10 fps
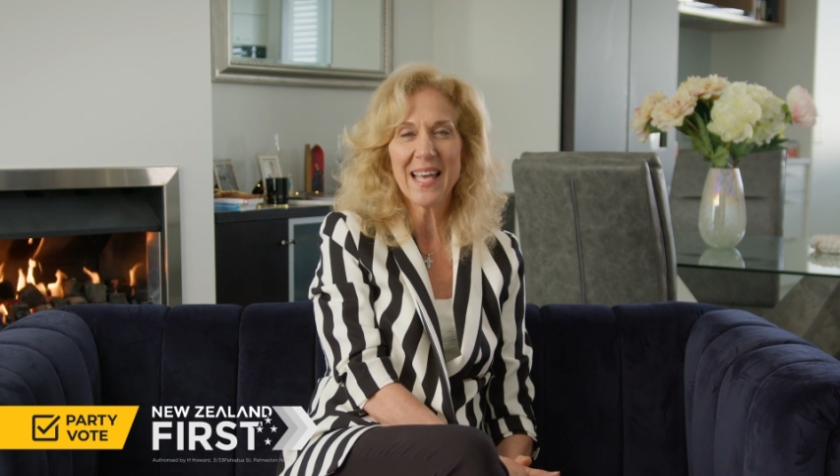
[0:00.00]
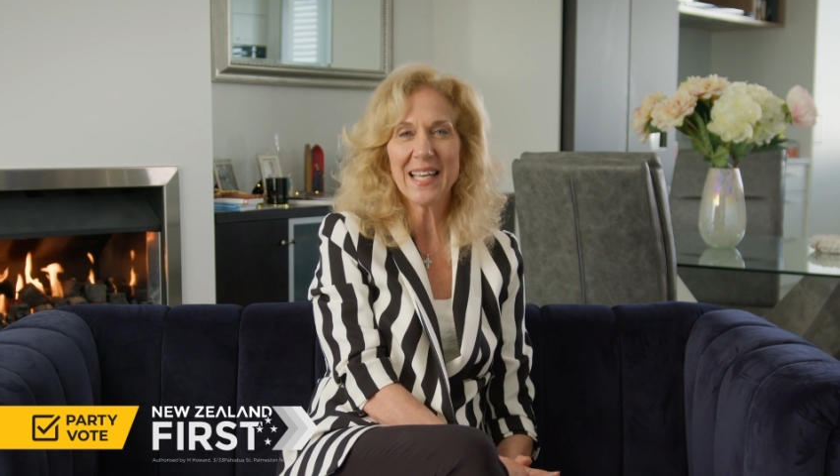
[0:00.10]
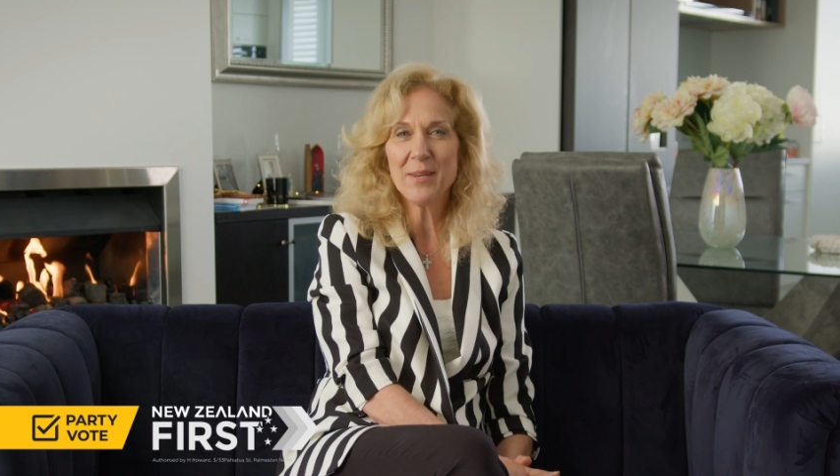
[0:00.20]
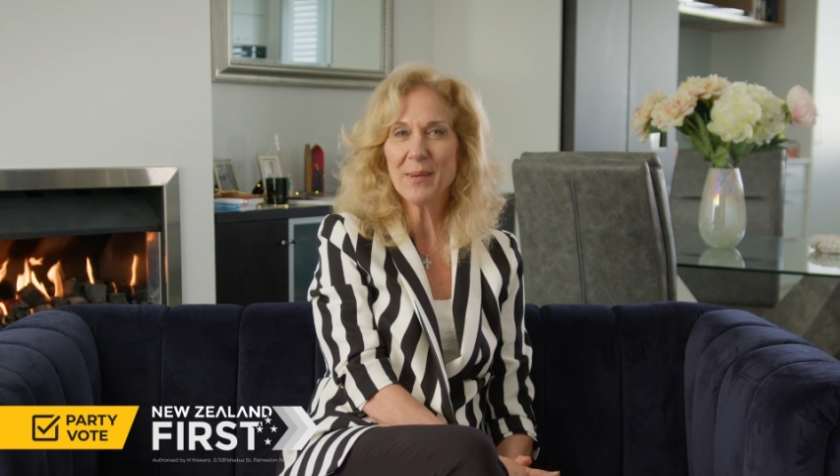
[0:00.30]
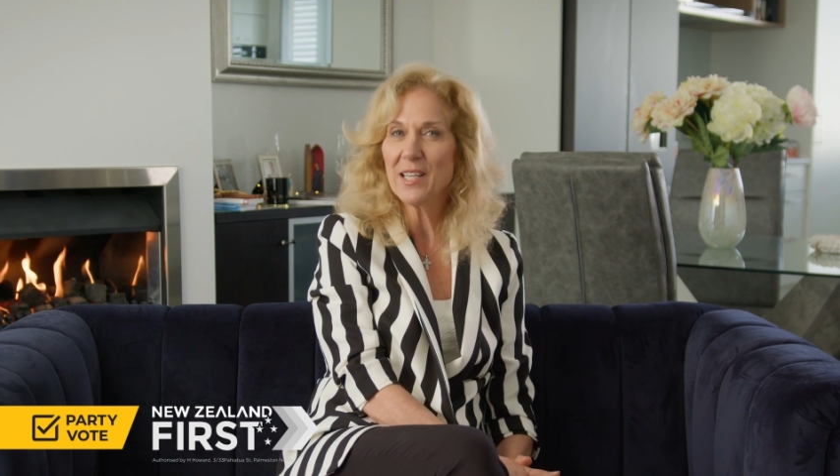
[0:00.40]

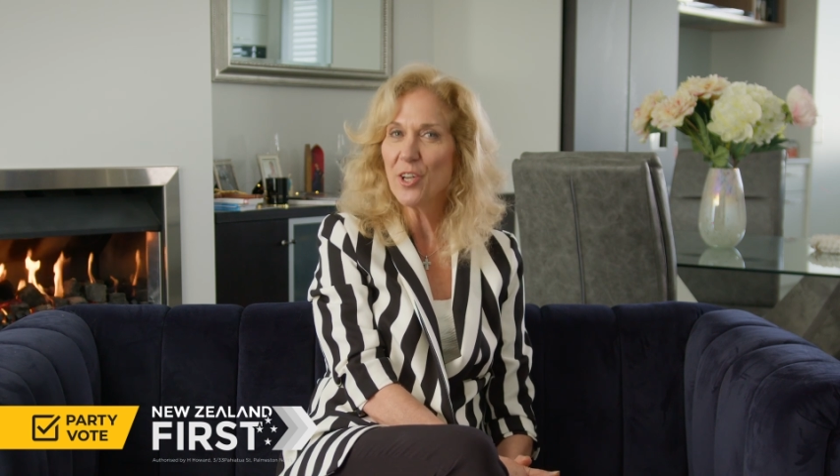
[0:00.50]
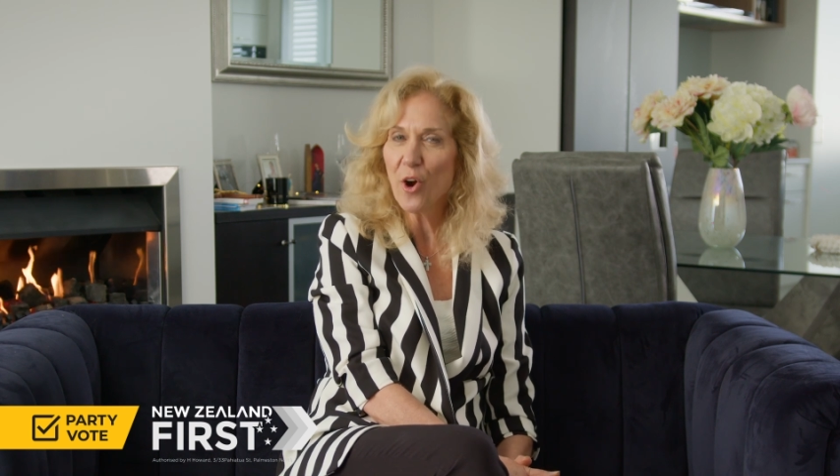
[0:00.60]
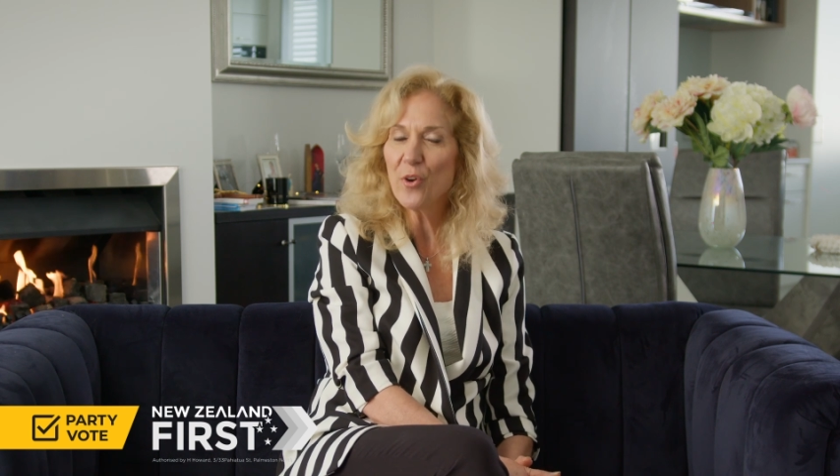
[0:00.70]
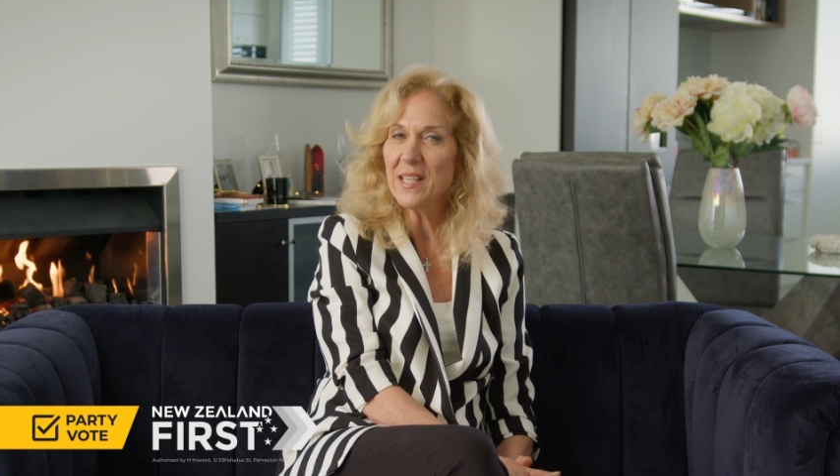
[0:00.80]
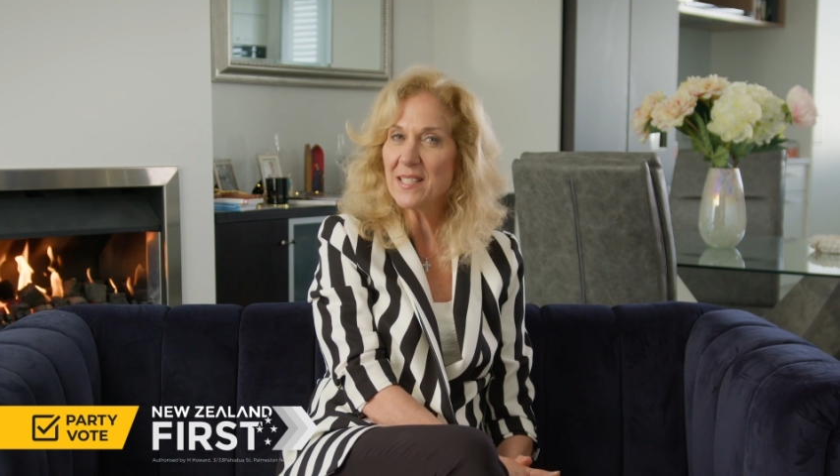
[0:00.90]
And he went,
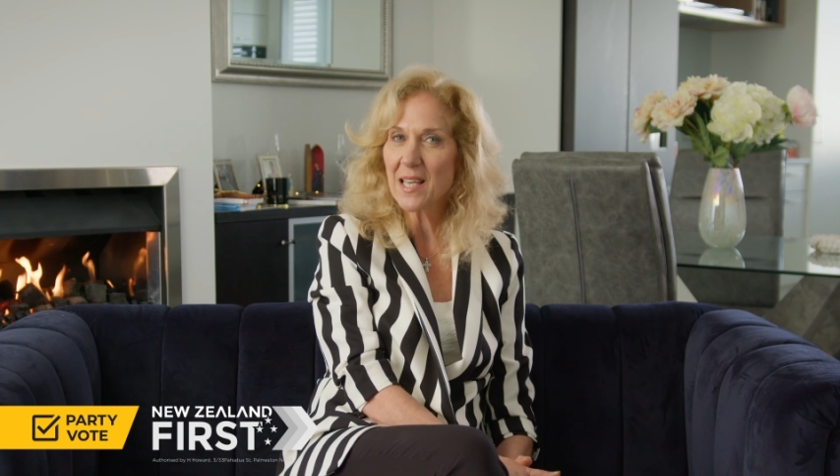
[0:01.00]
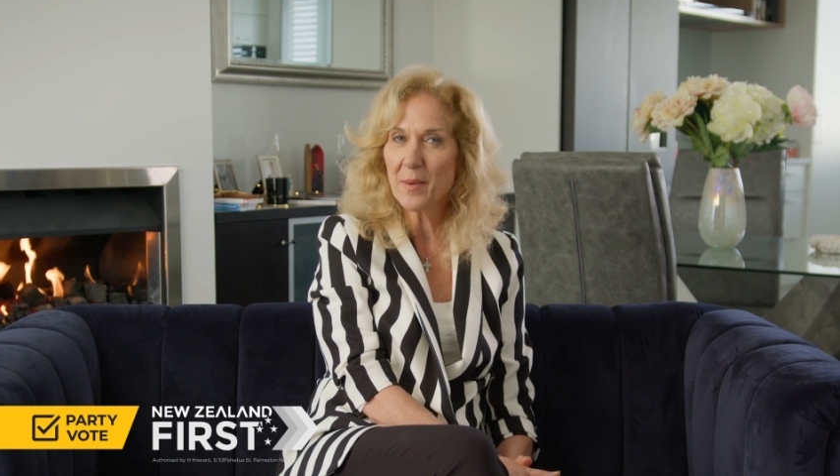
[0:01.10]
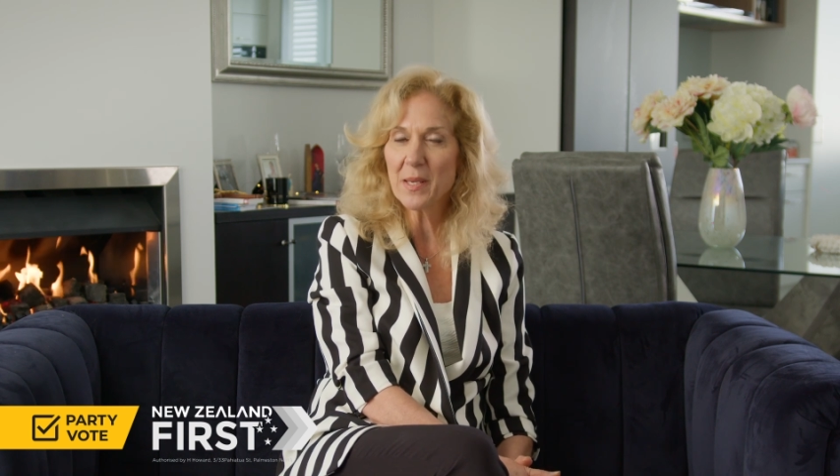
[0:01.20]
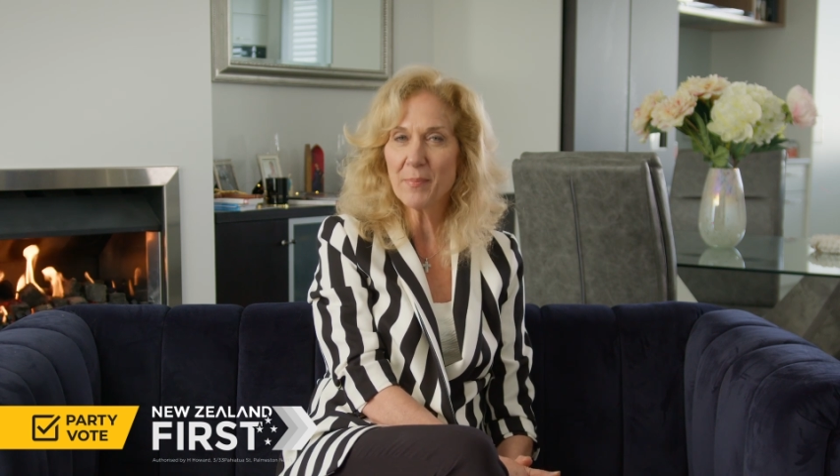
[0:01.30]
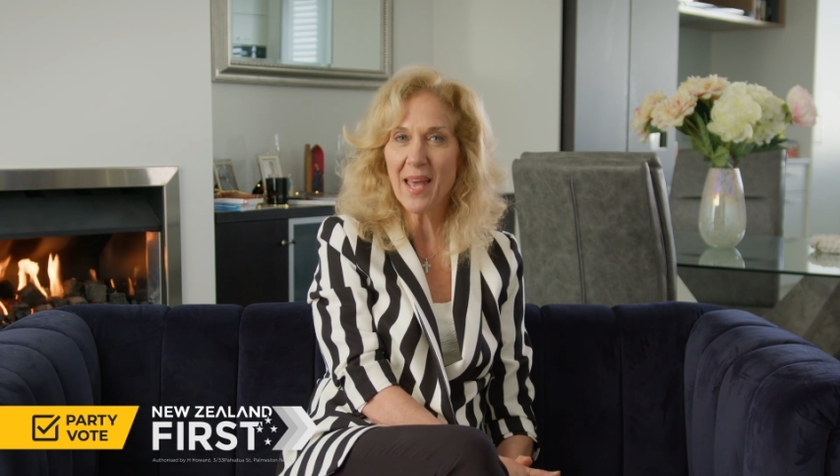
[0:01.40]
"No, he's
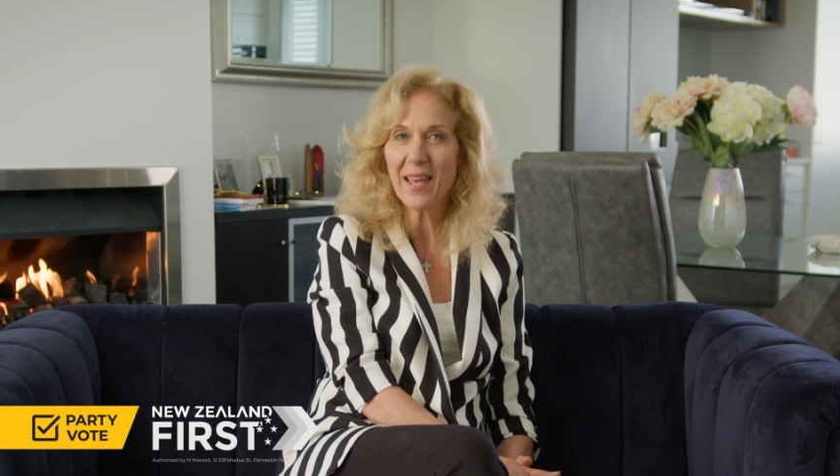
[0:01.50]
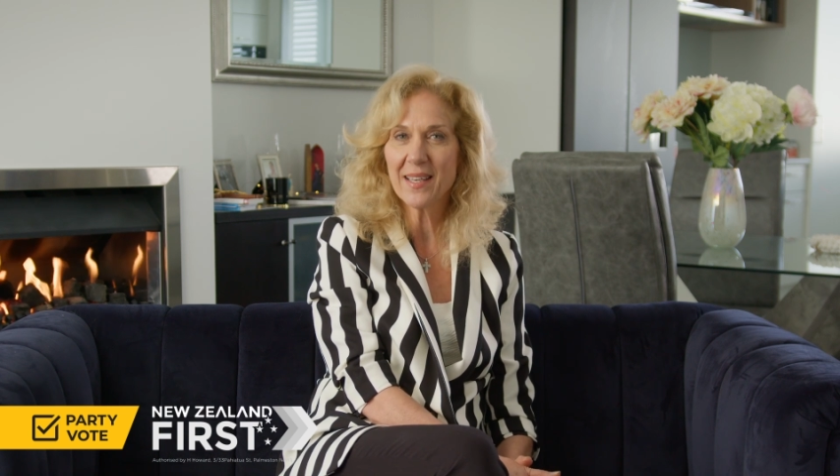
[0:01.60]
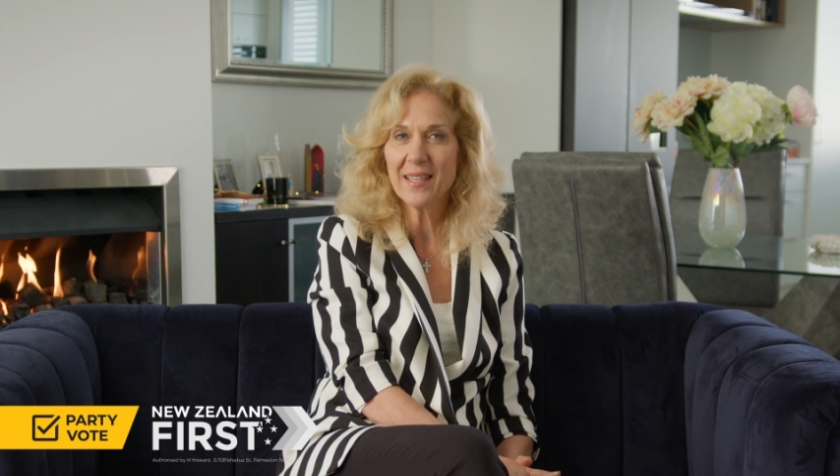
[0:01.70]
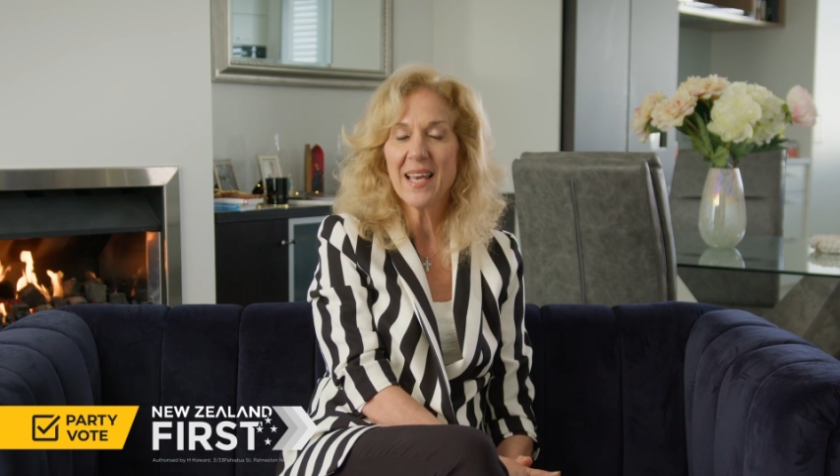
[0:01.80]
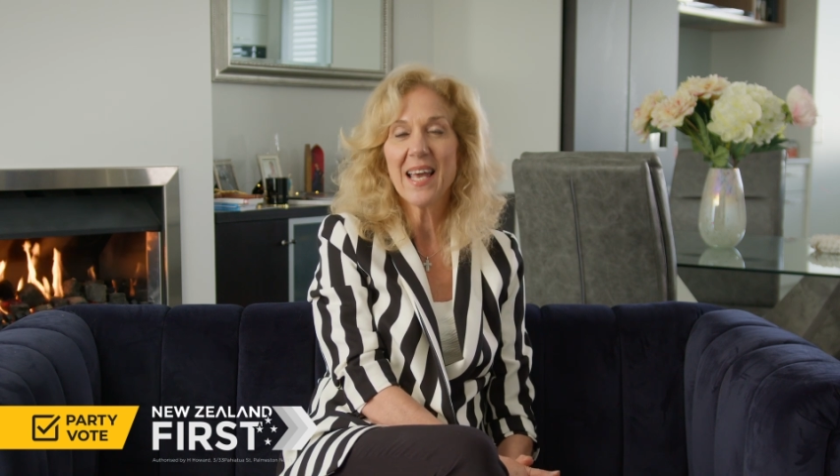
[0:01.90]
coming back."